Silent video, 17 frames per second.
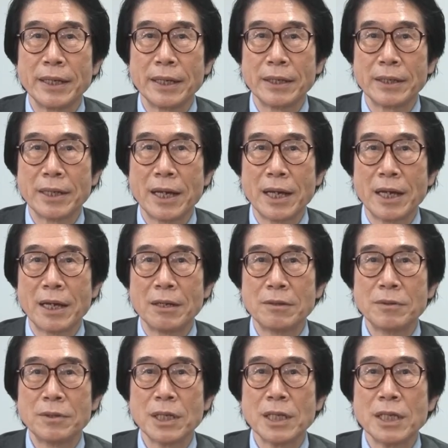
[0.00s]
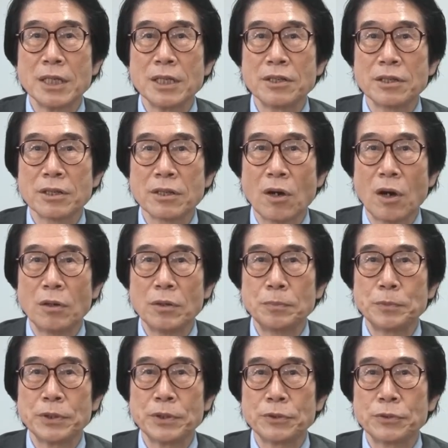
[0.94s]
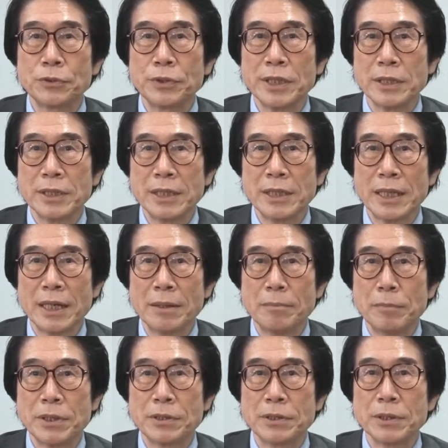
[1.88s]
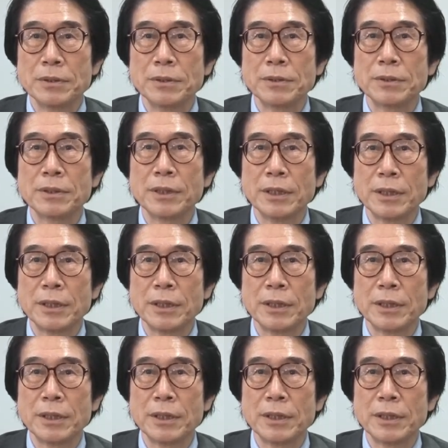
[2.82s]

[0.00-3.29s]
and how Scope 3 emissions